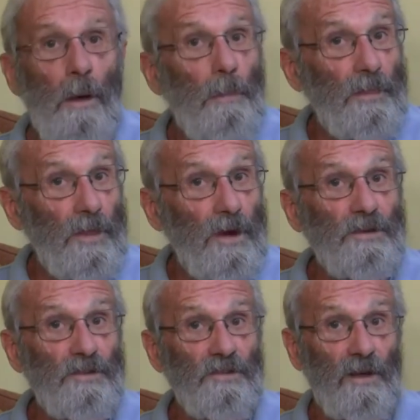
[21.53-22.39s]
But then
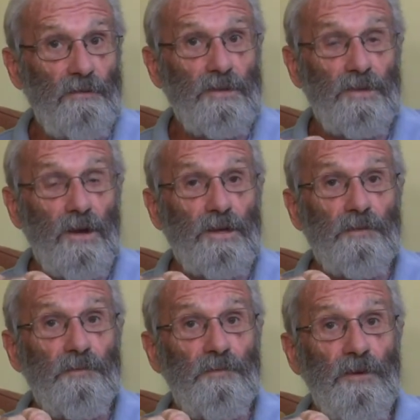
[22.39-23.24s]
I discovered that I could
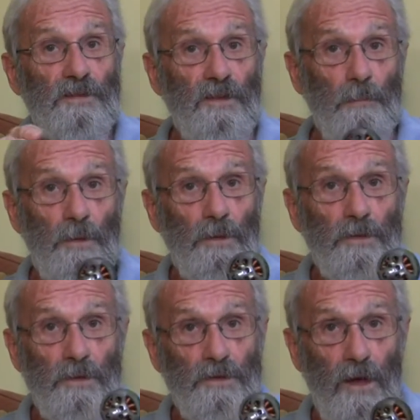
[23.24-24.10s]
fix up
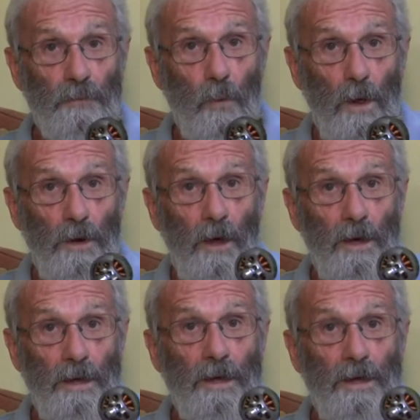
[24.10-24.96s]
the dud one
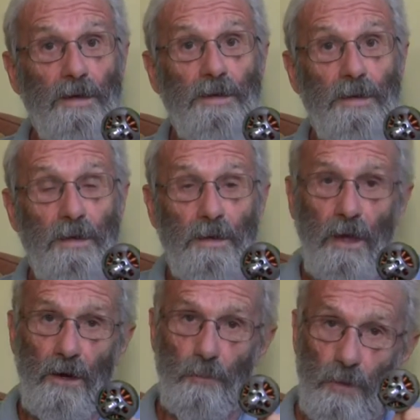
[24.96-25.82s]
I had,
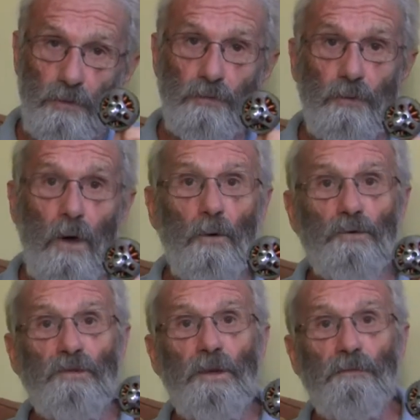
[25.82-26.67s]
and I went through the whole
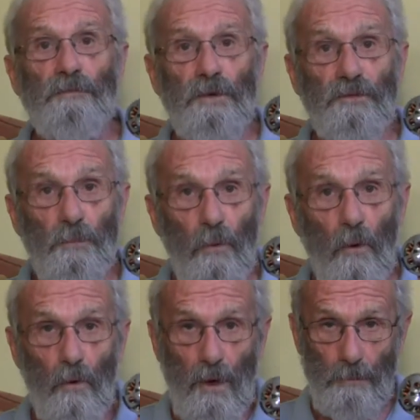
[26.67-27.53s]
set and fixed them
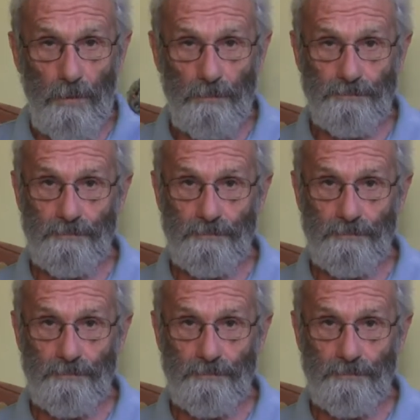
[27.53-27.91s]
all up.